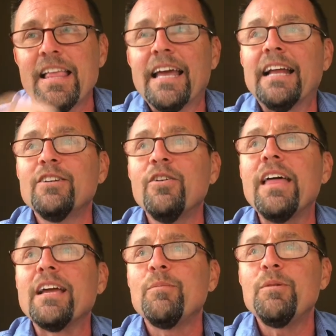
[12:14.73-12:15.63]
And I know
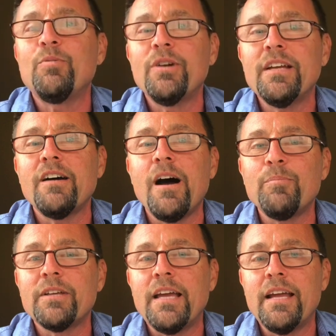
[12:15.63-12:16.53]
that could be pretty
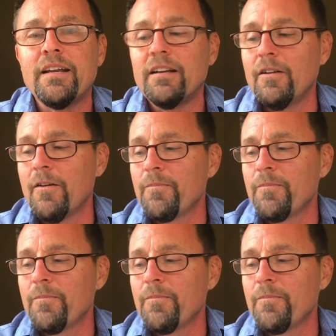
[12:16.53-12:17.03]
complicated,